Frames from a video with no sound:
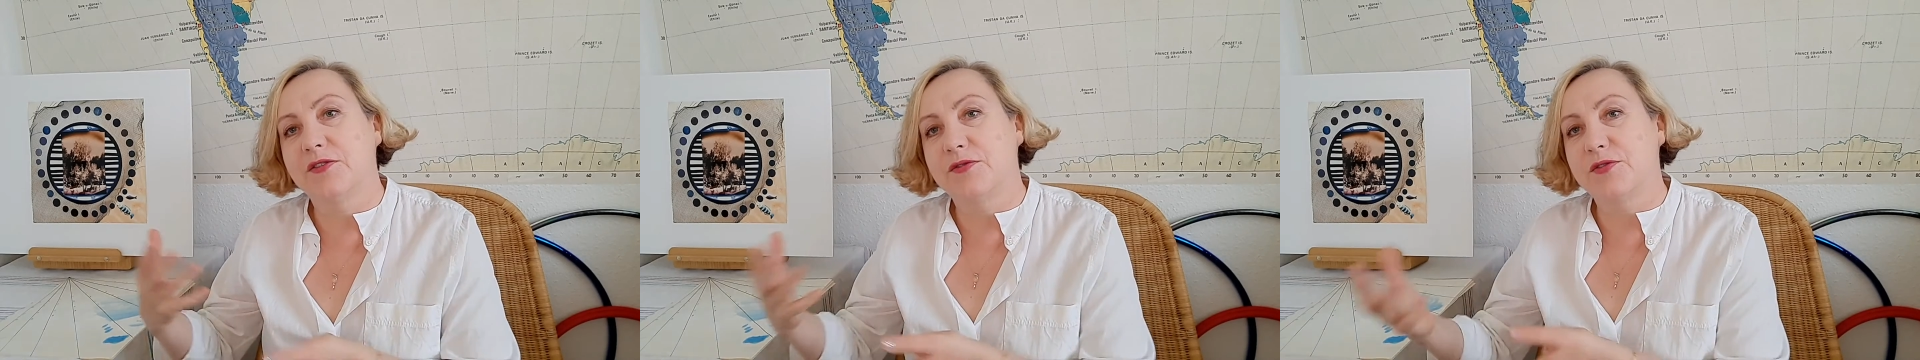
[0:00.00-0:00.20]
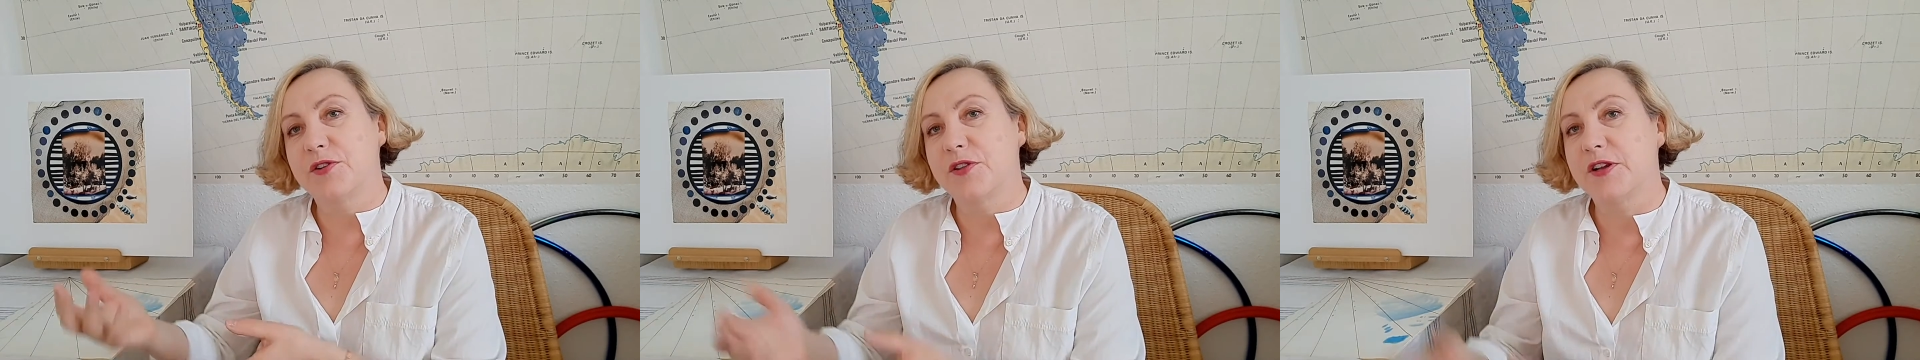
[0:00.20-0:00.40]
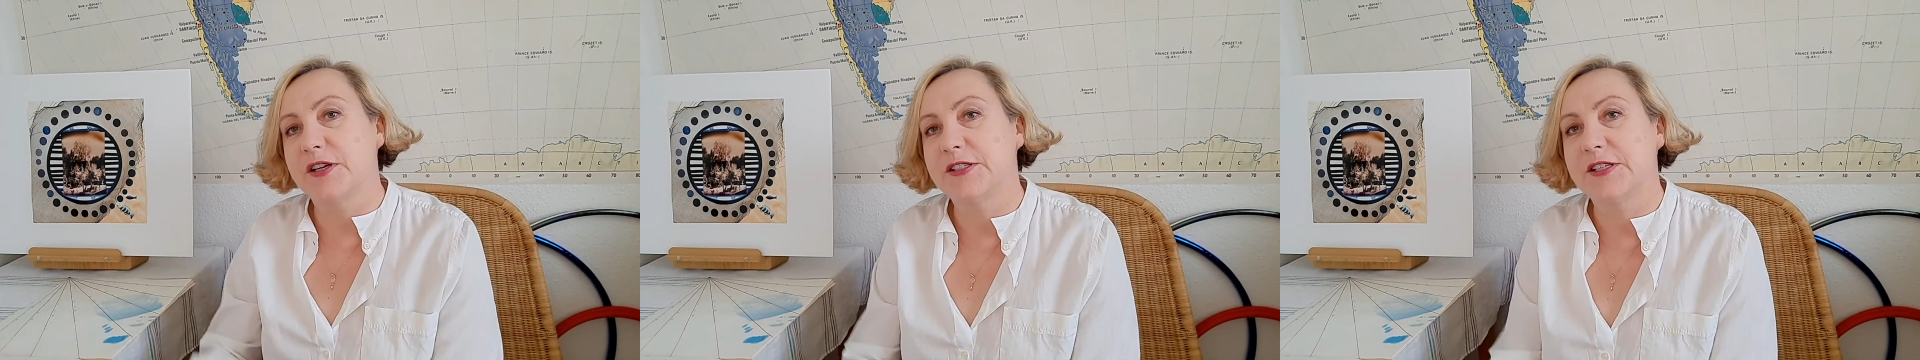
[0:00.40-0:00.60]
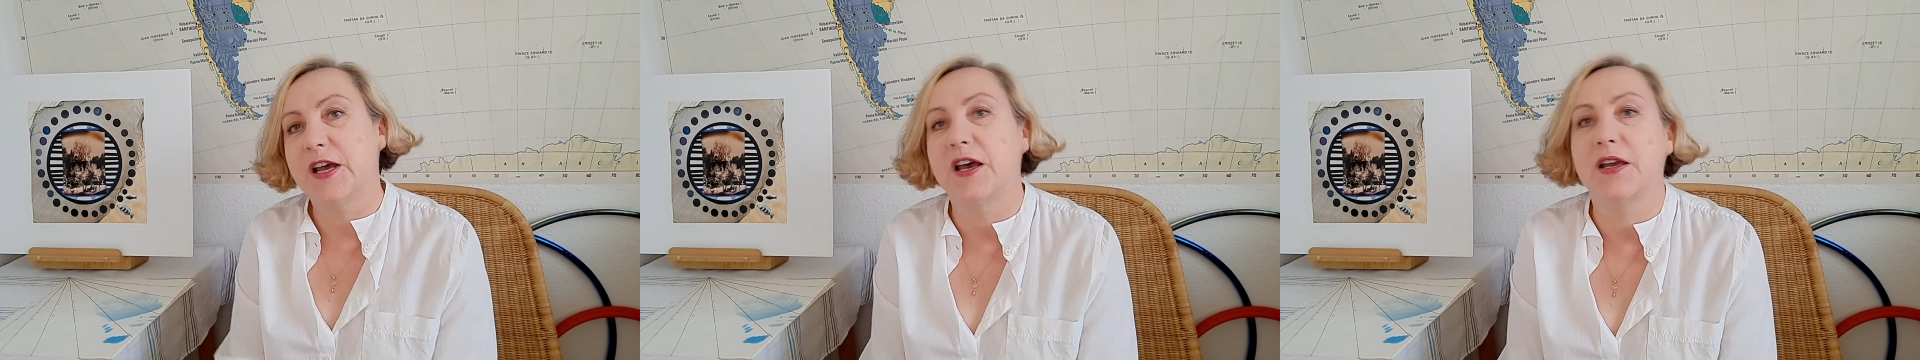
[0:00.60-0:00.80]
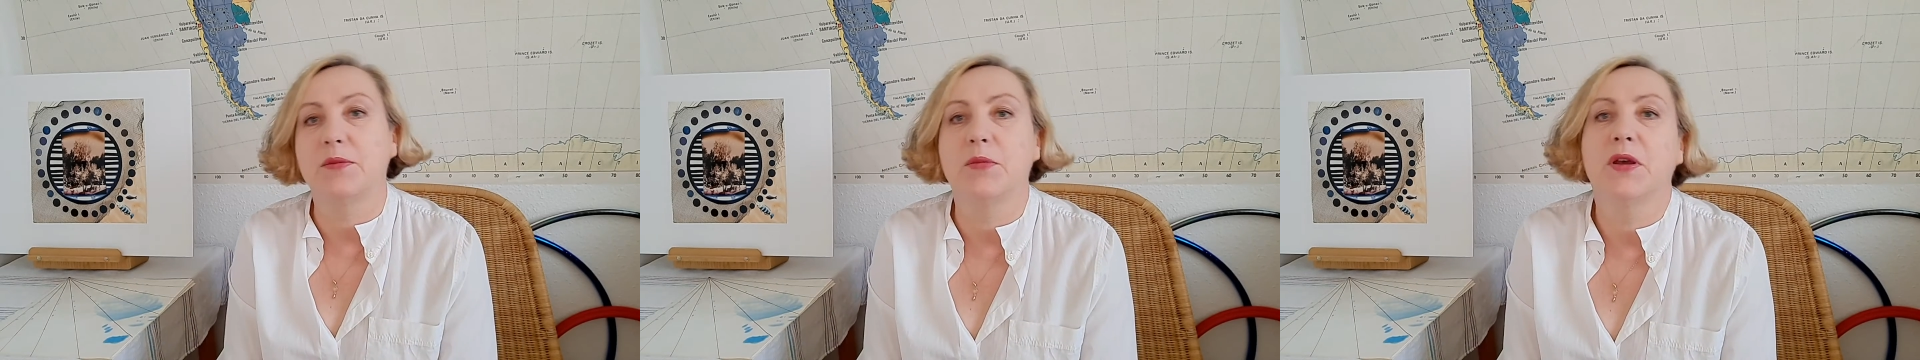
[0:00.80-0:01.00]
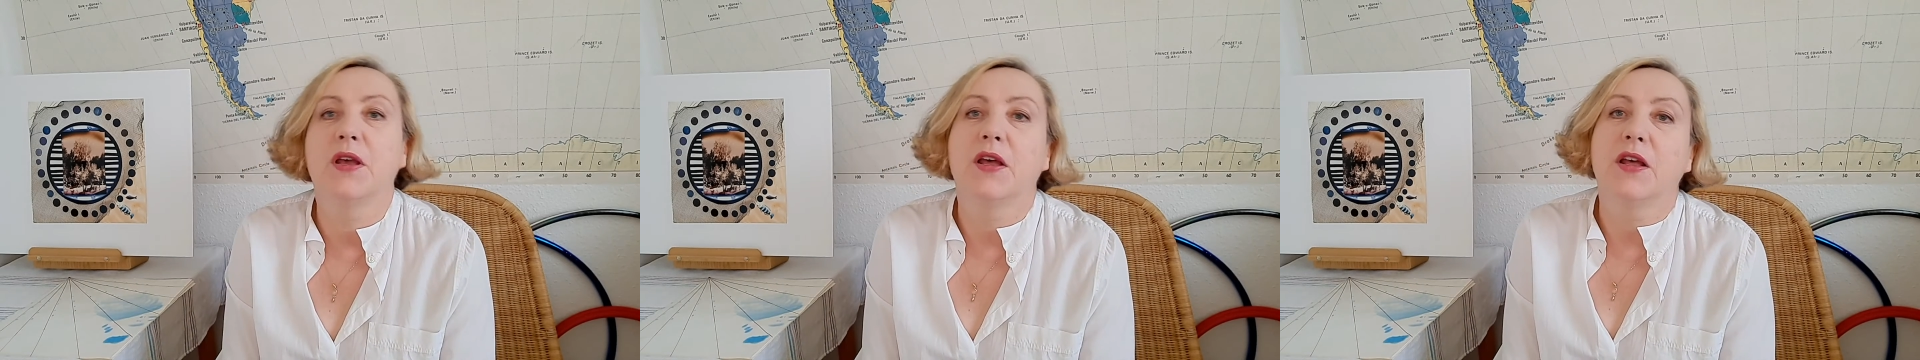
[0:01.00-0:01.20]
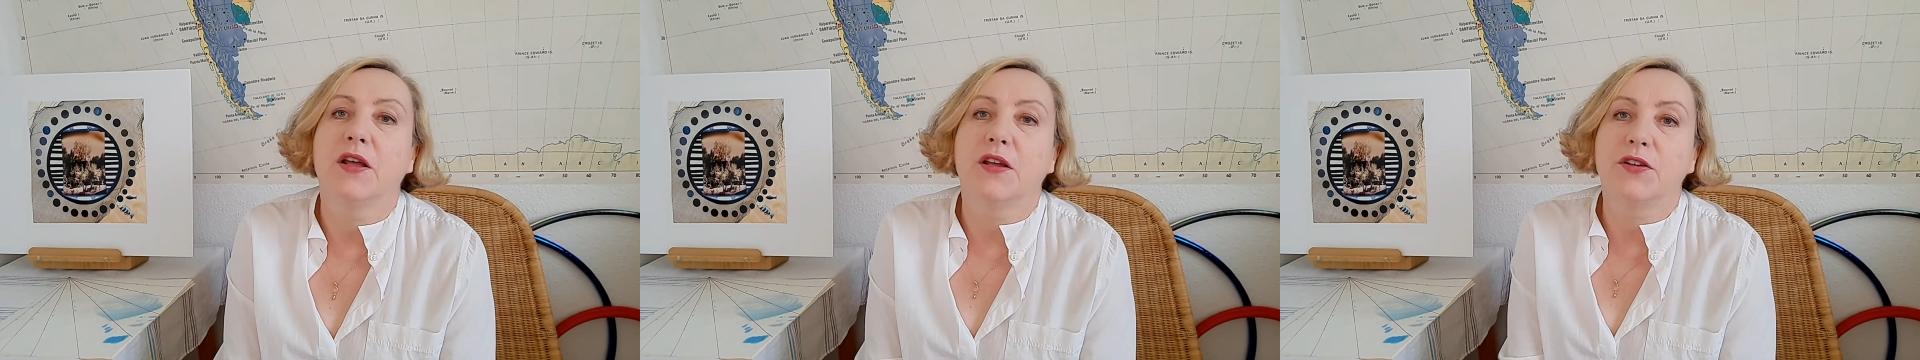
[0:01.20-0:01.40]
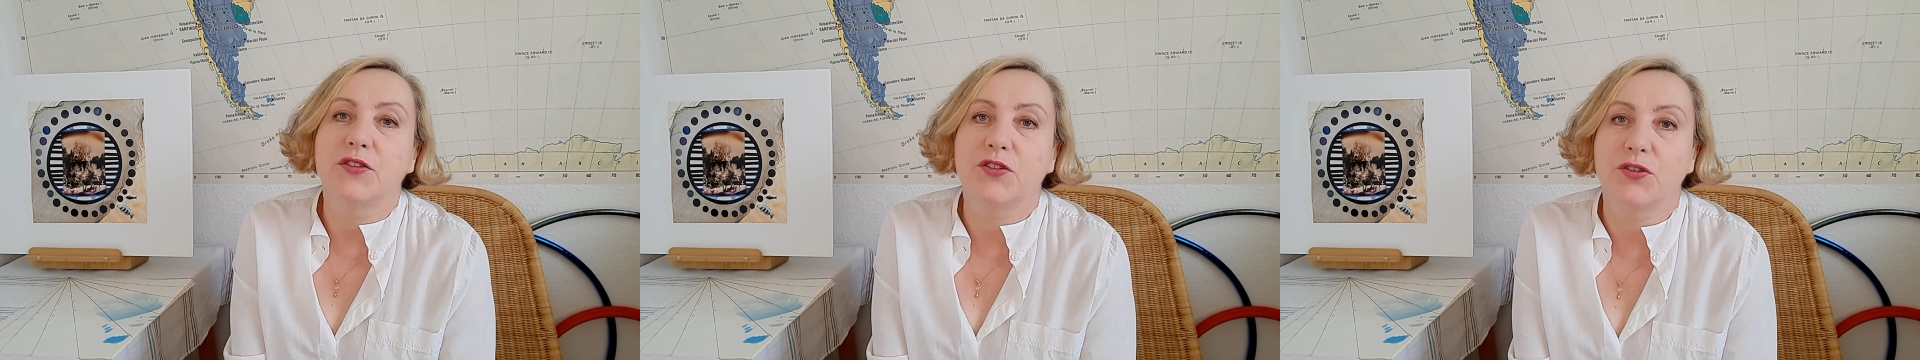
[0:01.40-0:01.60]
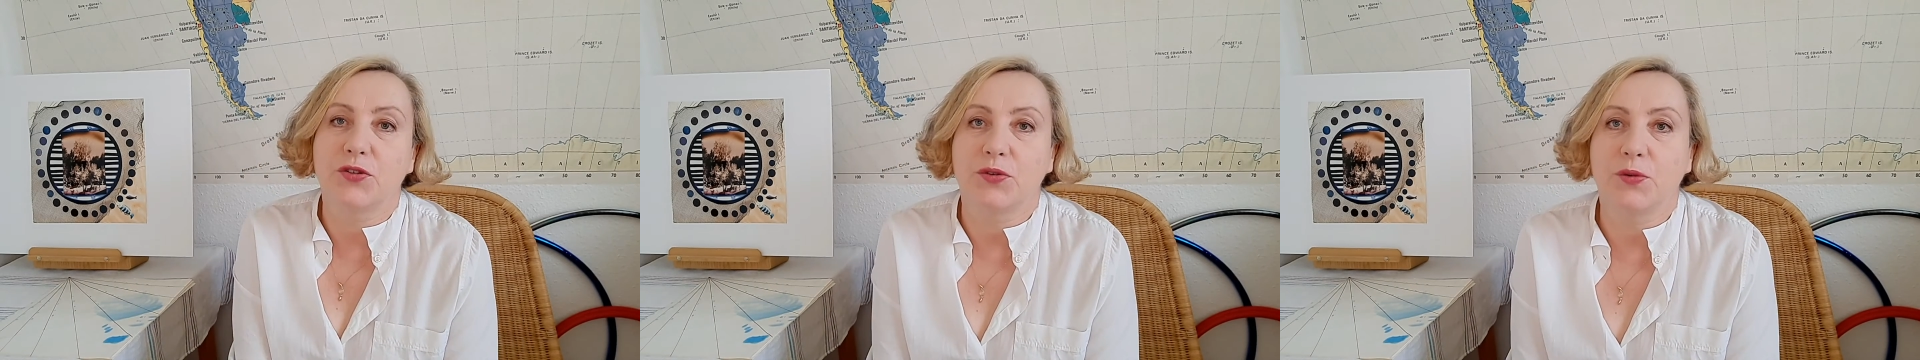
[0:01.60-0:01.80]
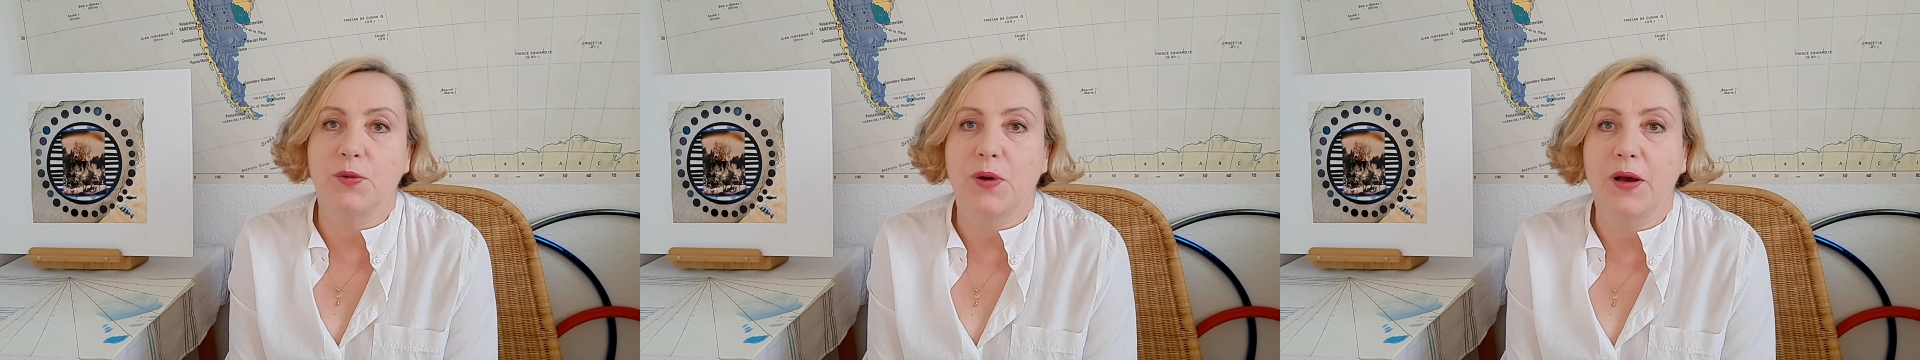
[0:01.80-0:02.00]
for their time
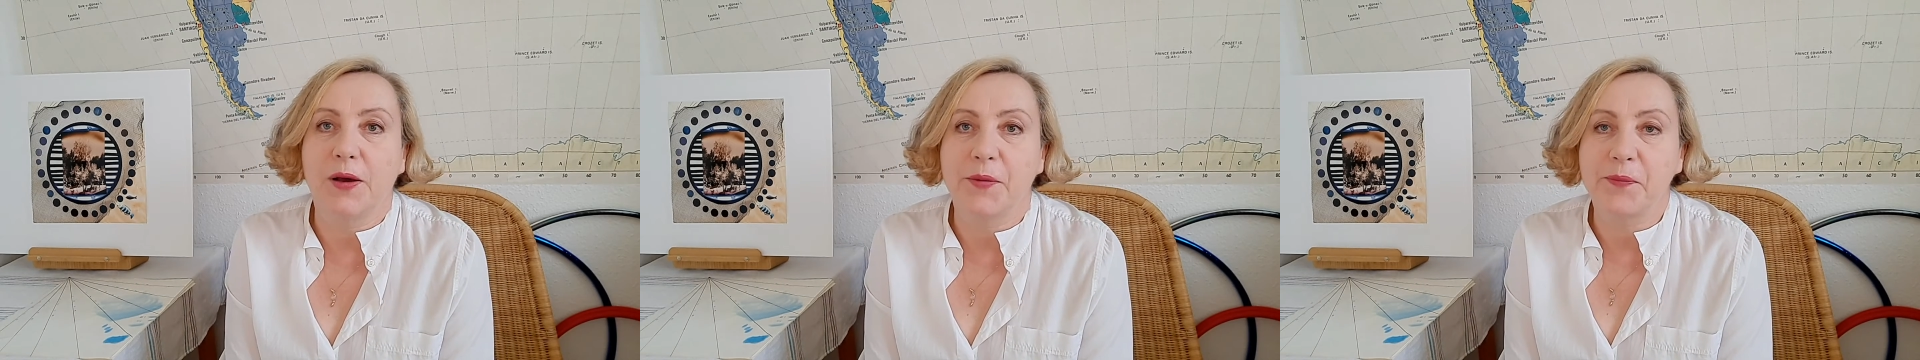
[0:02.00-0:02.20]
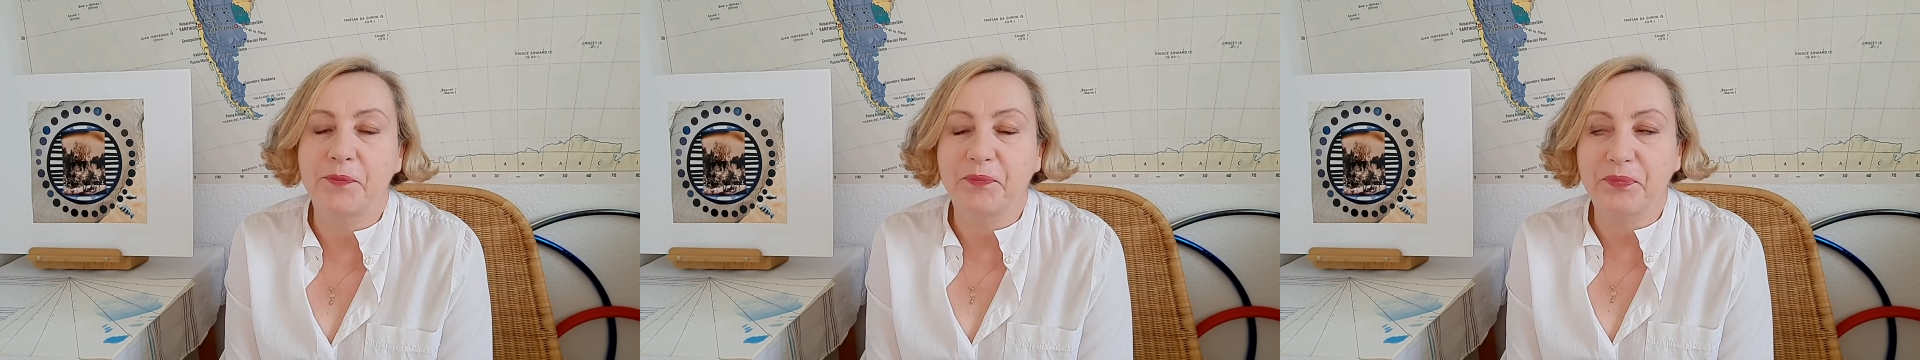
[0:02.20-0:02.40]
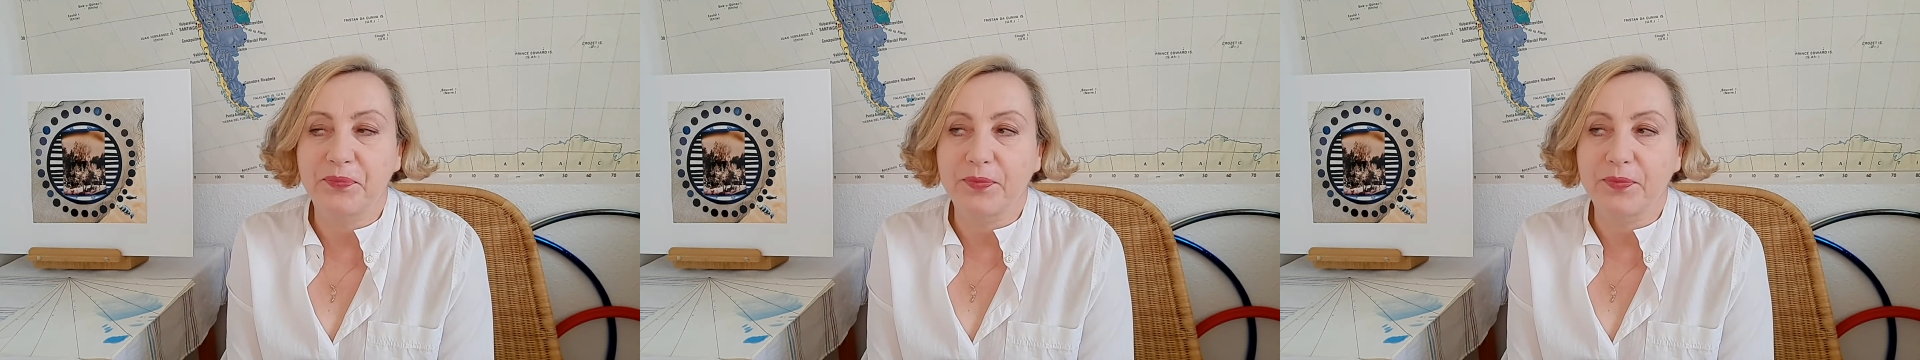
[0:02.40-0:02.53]
to